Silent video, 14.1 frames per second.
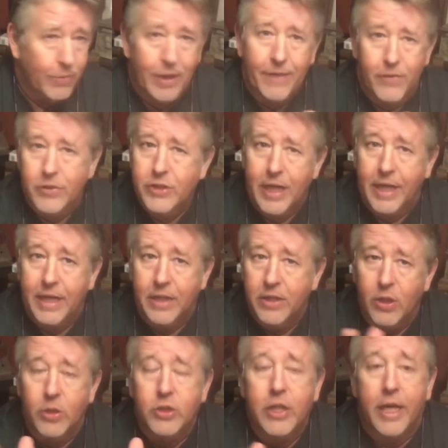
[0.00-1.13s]
whatever. Check
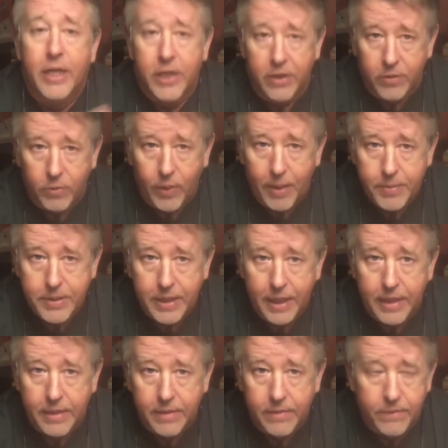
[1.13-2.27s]
your
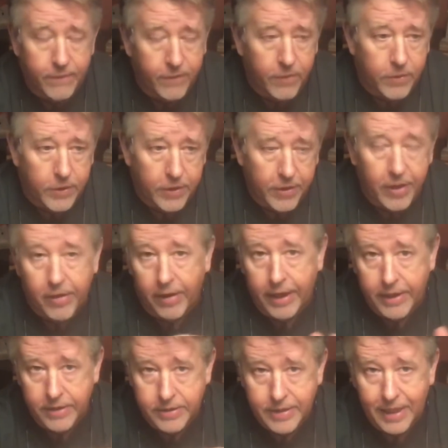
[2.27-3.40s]
website for your
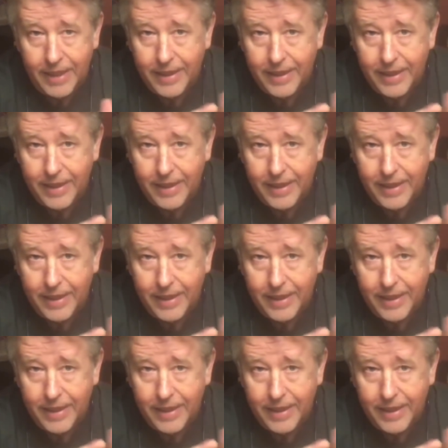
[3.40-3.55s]
airline to see.